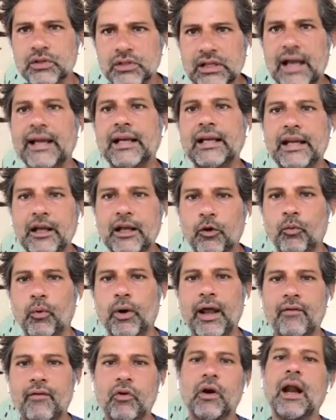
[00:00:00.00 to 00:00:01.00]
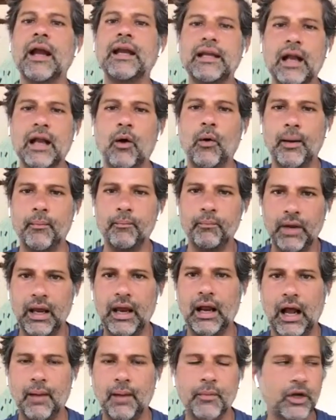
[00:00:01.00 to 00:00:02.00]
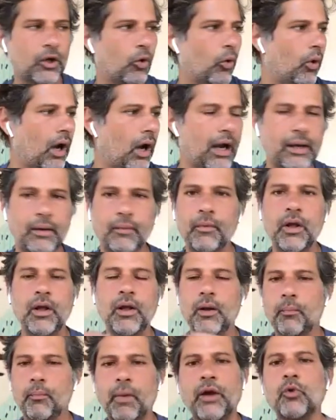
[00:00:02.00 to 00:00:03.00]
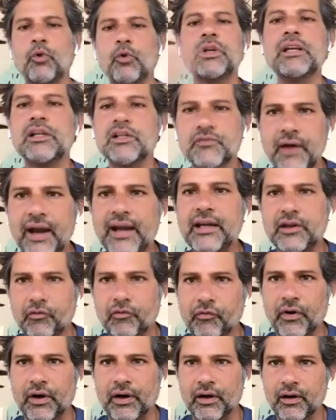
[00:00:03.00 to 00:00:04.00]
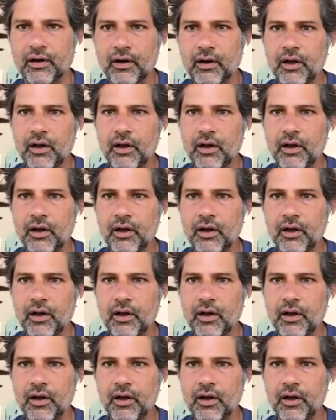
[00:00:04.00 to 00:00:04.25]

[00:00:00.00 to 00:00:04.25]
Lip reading: or cycling or whatever. Right now I'm in Goa and my routine is very different.